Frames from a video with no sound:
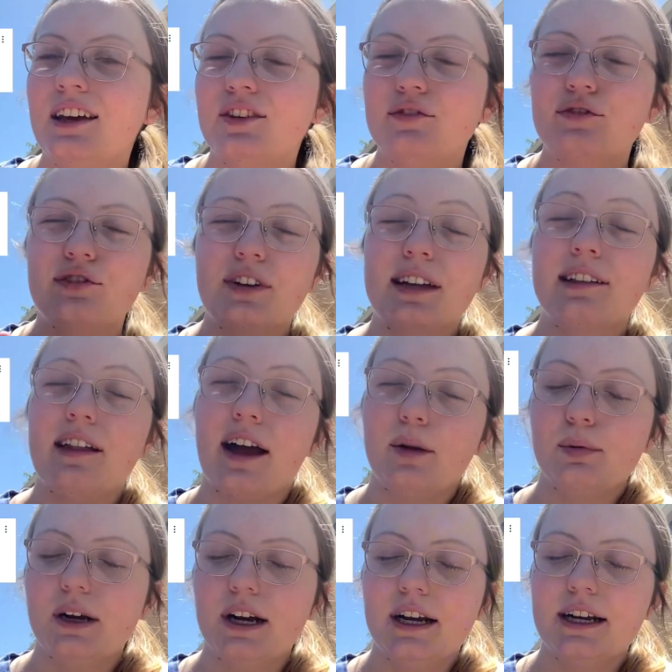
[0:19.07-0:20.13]
free
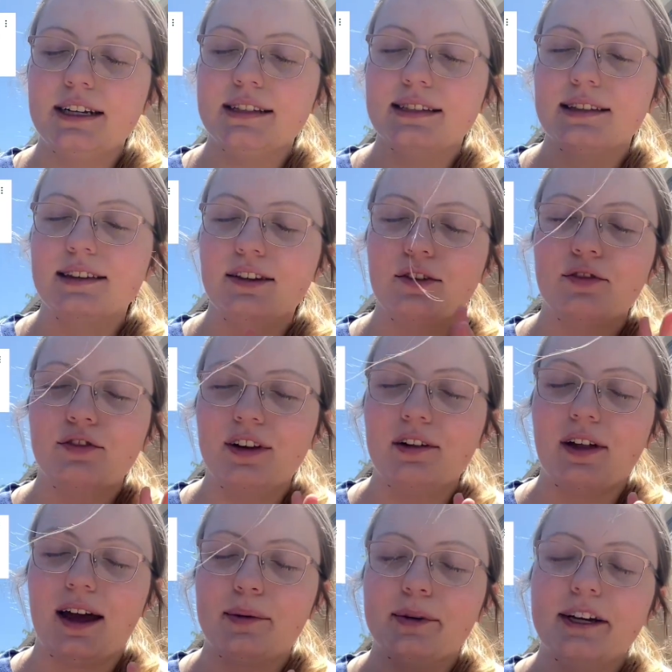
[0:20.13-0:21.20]
libraries, little free
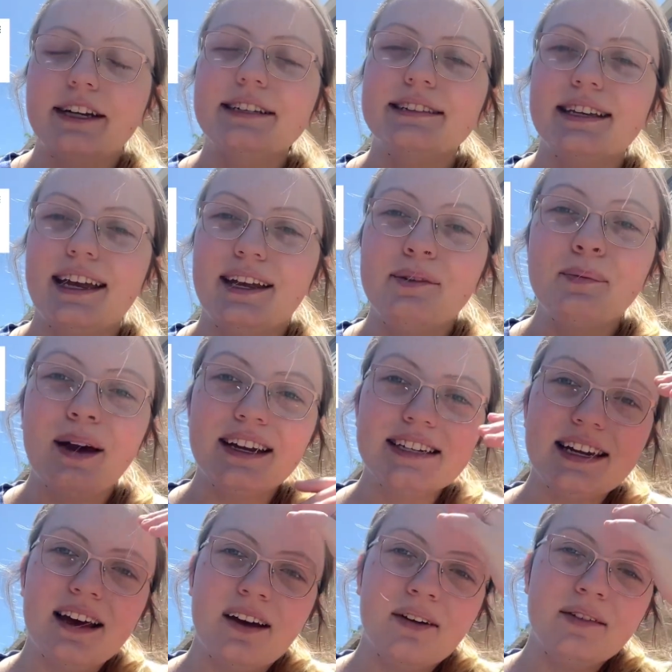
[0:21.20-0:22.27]
libraries in my
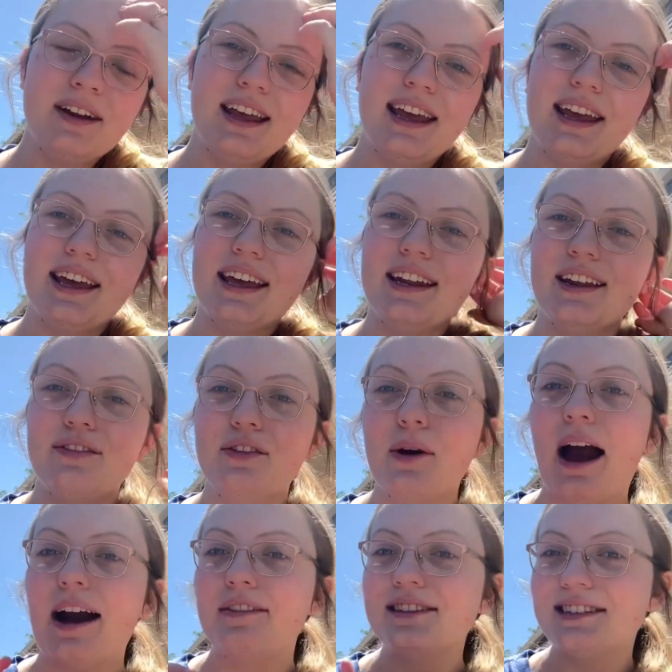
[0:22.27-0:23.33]
town, and if you
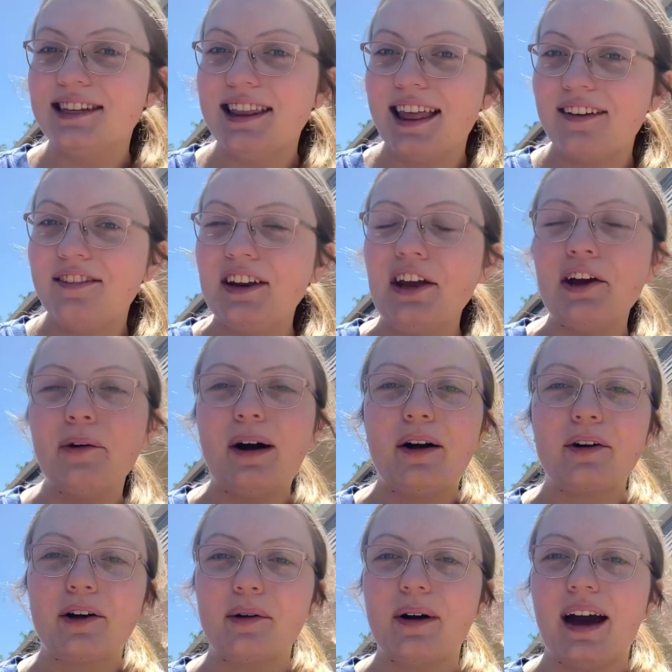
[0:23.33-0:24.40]
haven't seen that video,
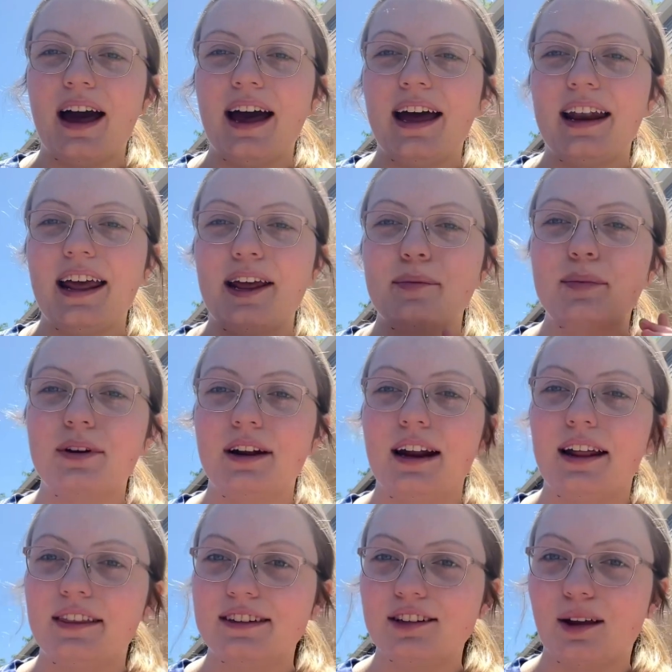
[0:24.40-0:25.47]
I'll go ahead and put it
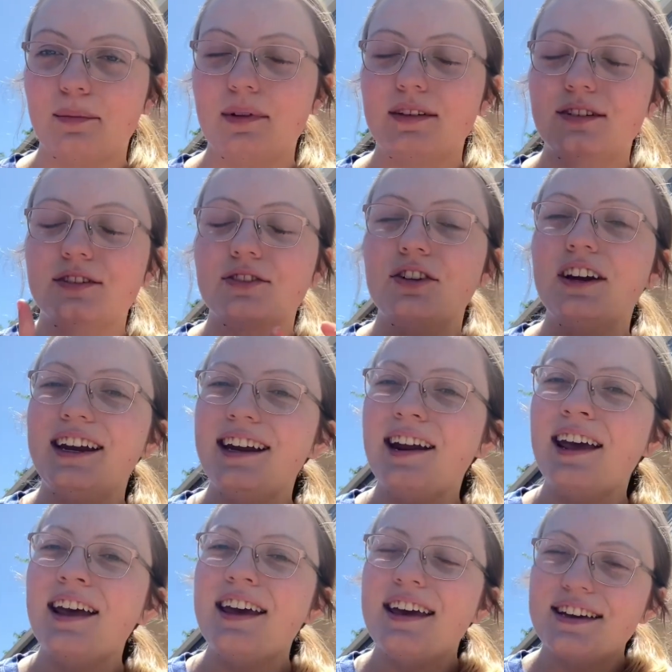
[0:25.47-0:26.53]
at the top of the screen
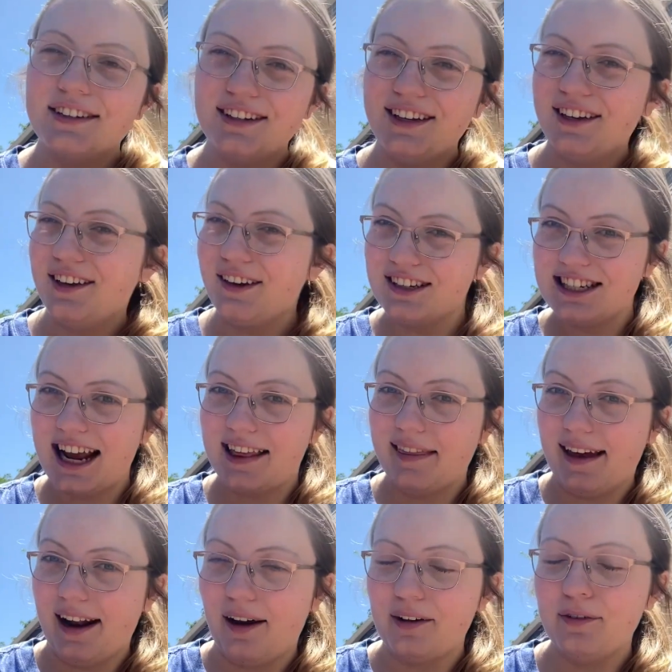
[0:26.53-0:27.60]
so you can go check
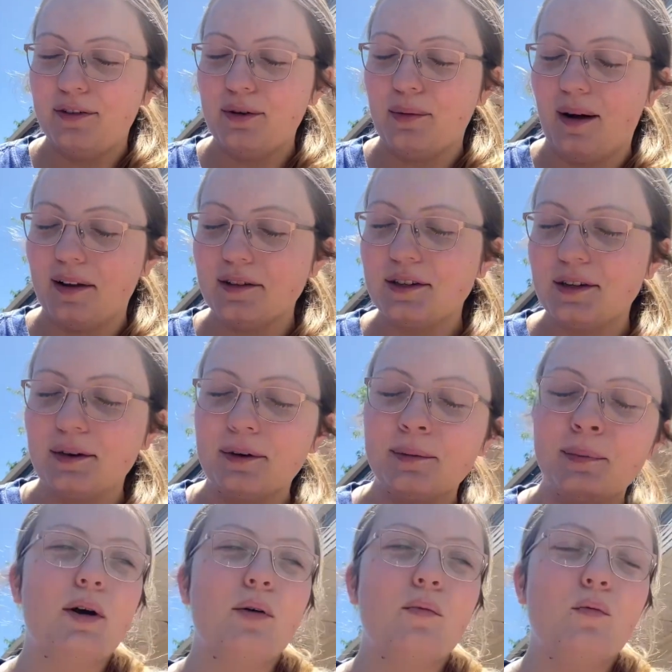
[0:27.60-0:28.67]
that out if you want
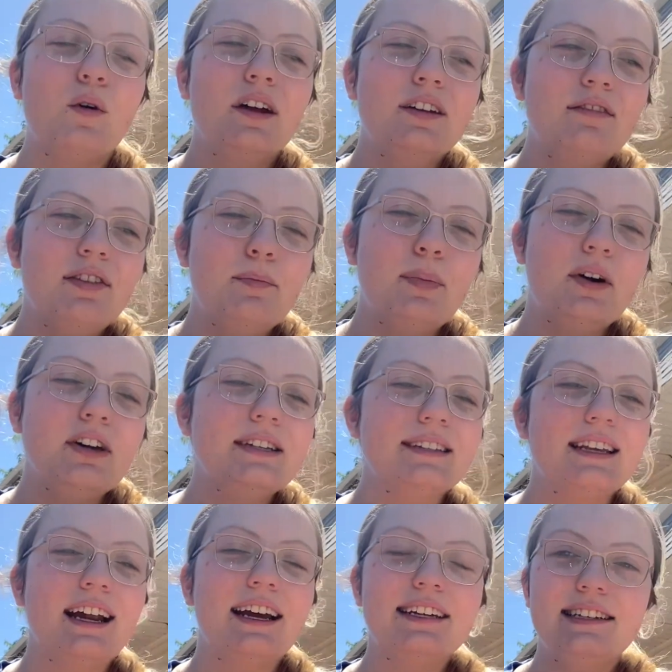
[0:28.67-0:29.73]
to. One of the books
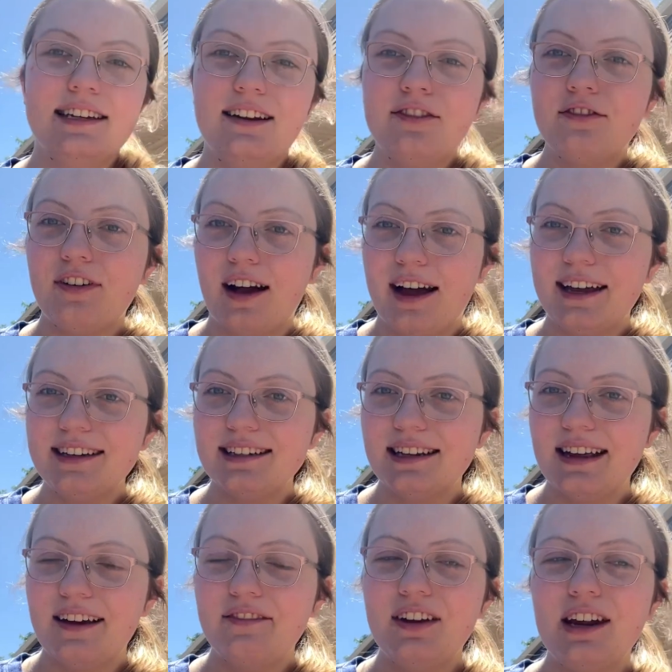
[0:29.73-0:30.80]
that I did find in
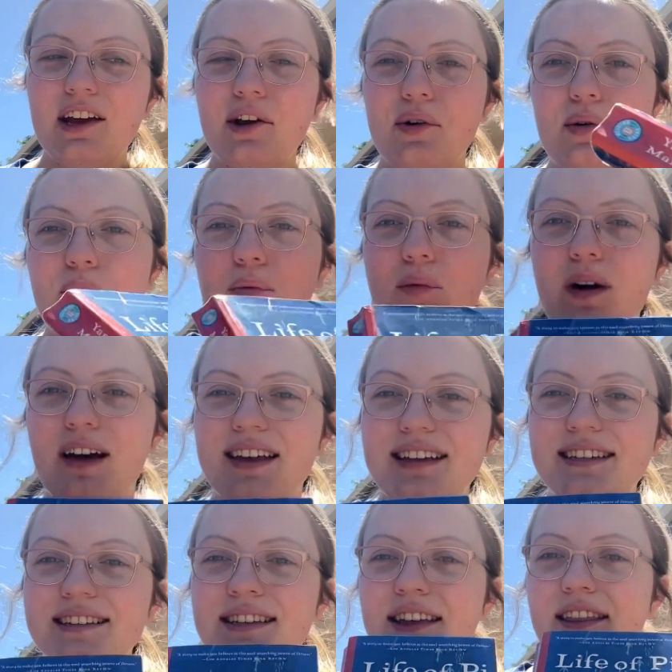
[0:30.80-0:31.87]
that video
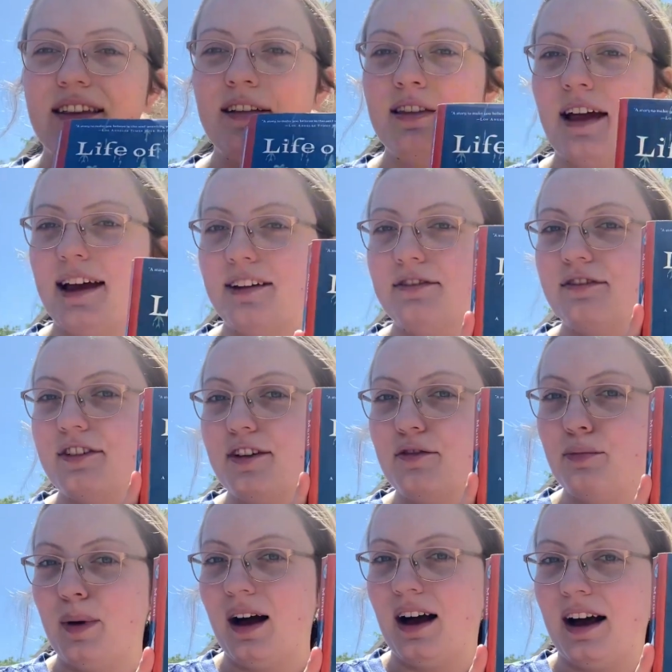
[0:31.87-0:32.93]
was The Life
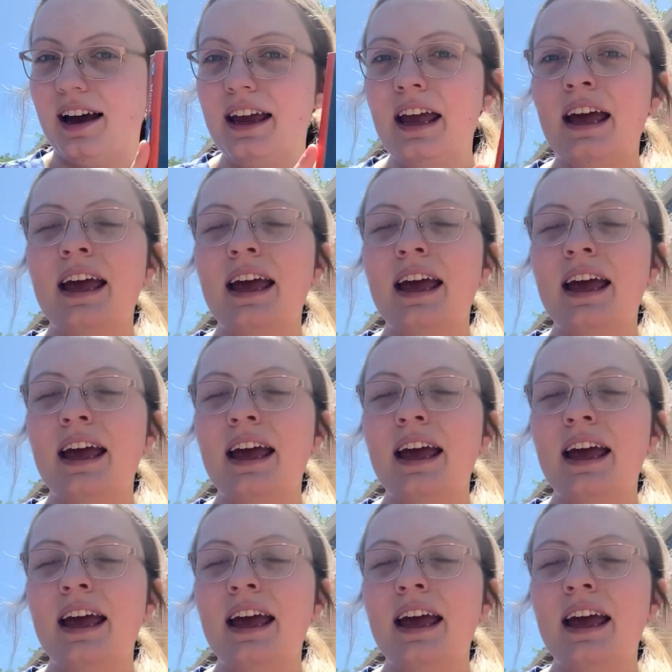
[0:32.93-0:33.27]
of Pi.